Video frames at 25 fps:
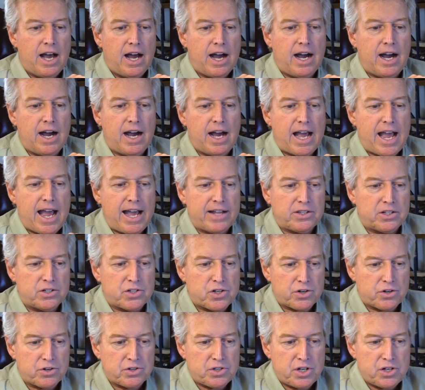at the
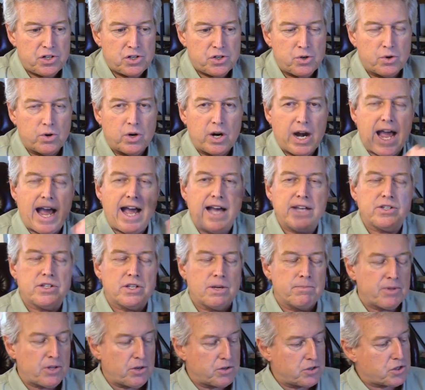Jersey Shore, as
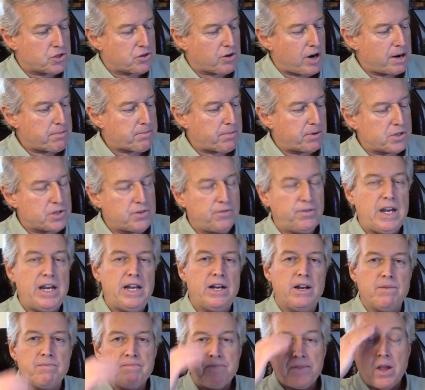some of those stripers
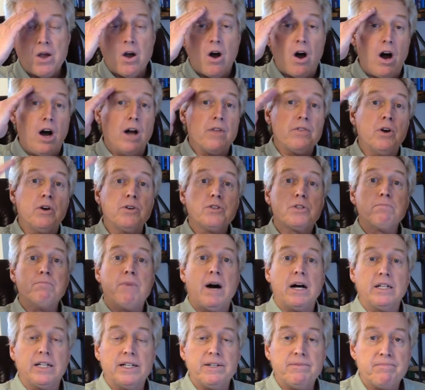feed on those
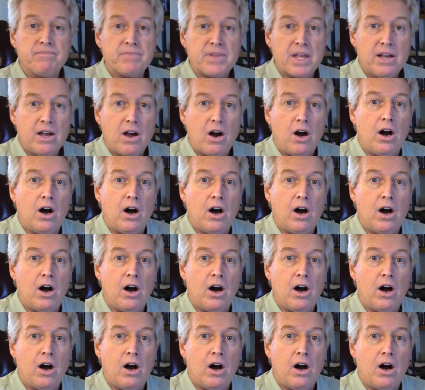mullet,